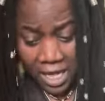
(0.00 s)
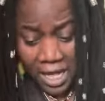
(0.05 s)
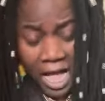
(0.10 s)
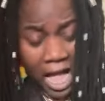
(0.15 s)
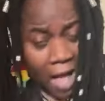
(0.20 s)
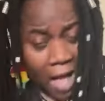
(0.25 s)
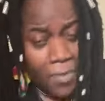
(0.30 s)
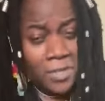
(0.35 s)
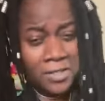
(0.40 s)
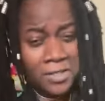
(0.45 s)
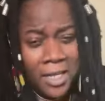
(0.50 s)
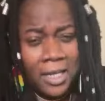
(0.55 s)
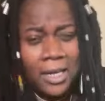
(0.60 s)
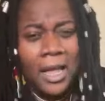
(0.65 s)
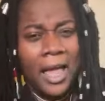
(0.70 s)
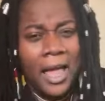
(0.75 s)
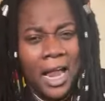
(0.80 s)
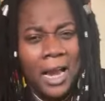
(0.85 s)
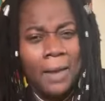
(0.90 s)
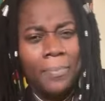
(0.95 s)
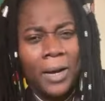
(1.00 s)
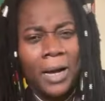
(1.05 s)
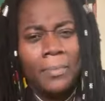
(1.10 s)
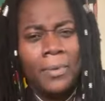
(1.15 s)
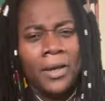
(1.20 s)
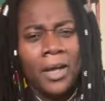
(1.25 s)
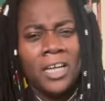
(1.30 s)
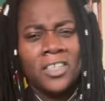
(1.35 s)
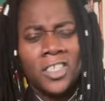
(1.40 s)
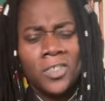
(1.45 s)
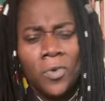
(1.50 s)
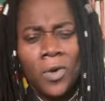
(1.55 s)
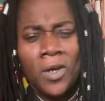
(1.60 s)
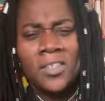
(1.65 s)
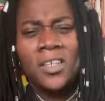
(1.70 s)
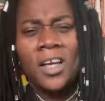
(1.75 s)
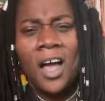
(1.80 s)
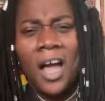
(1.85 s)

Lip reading: I will still help her because she was